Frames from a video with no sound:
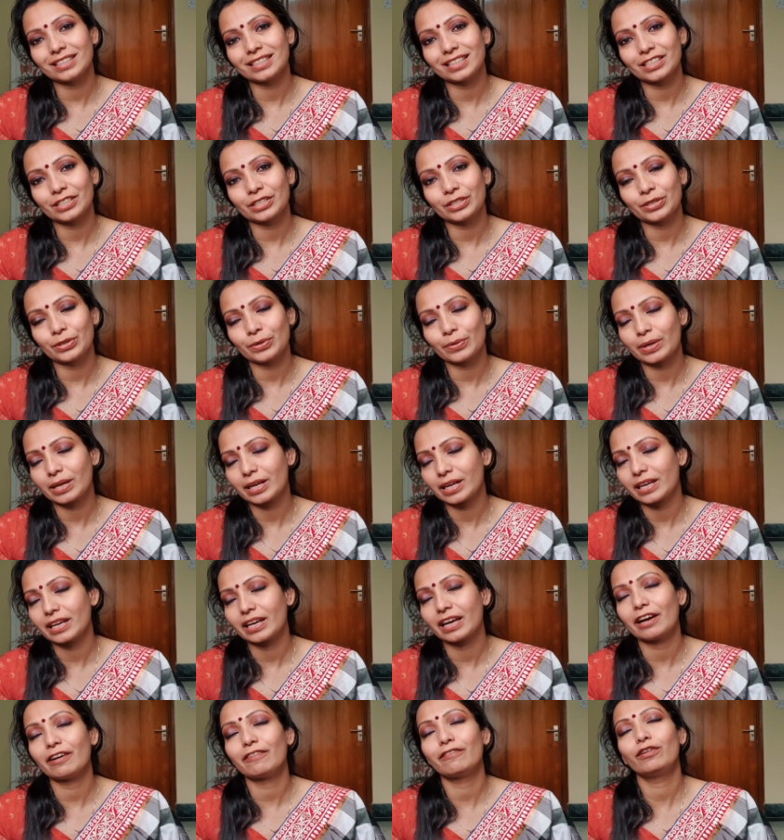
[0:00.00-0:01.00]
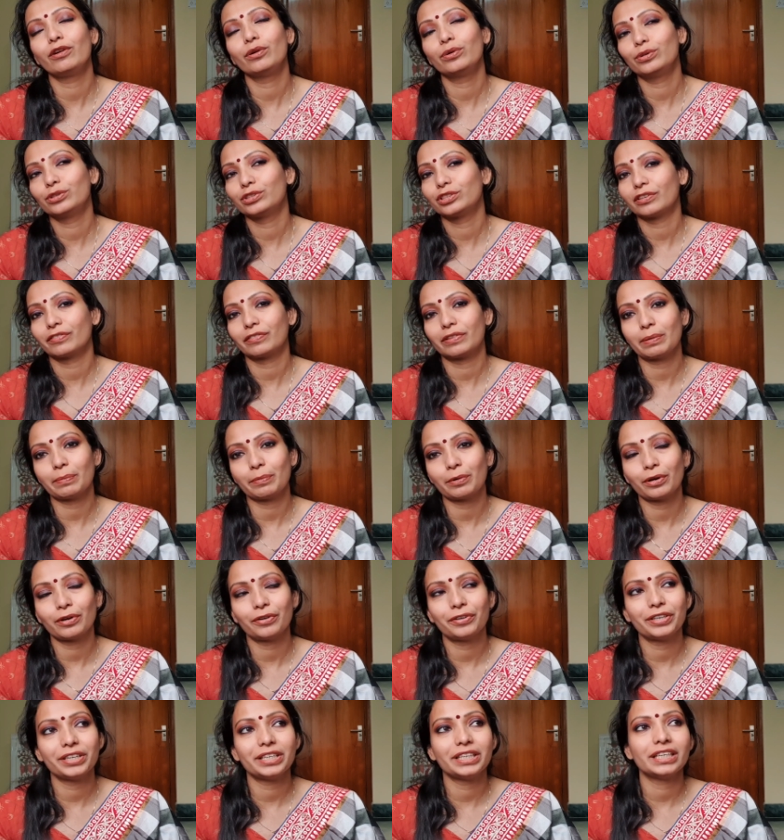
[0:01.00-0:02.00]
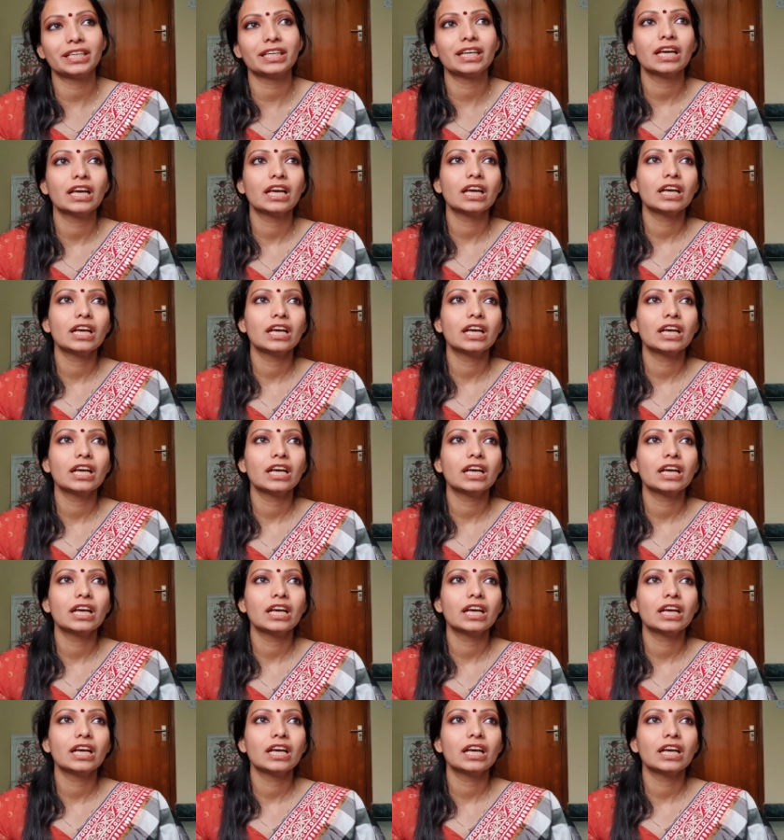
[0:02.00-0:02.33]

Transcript: as you know, and I have loads of them already.